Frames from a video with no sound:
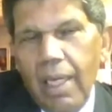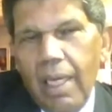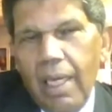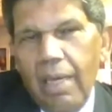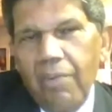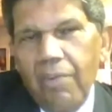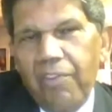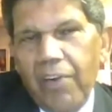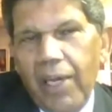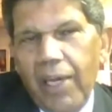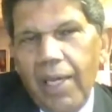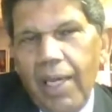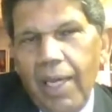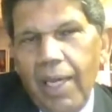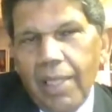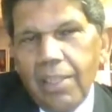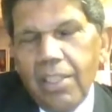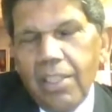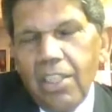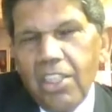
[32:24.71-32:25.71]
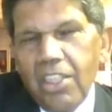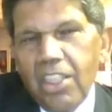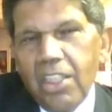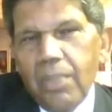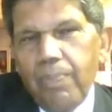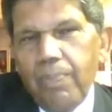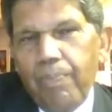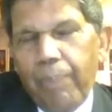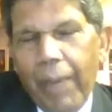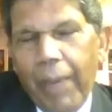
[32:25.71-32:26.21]
if I had to
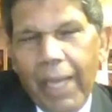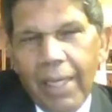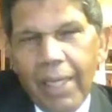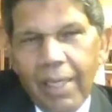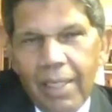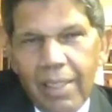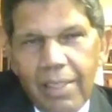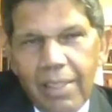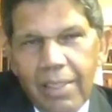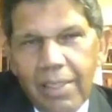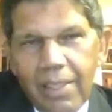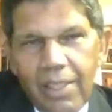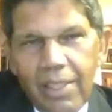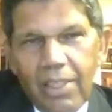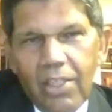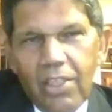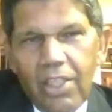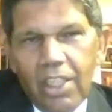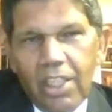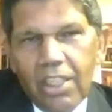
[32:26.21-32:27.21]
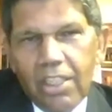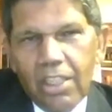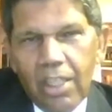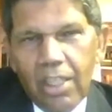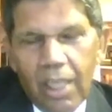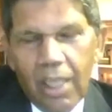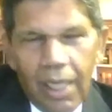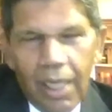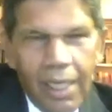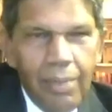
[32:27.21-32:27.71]
spend the
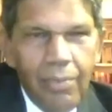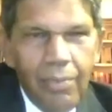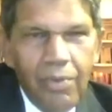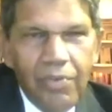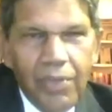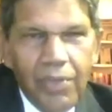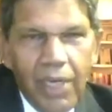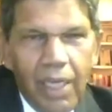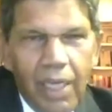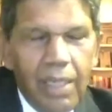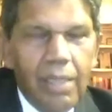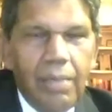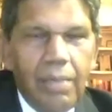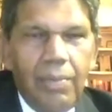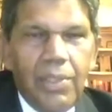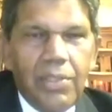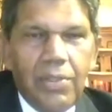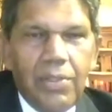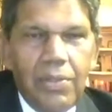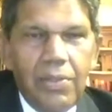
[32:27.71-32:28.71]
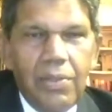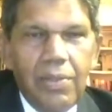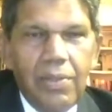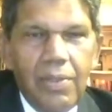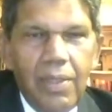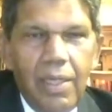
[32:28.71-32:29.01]
time of the High Commissioner,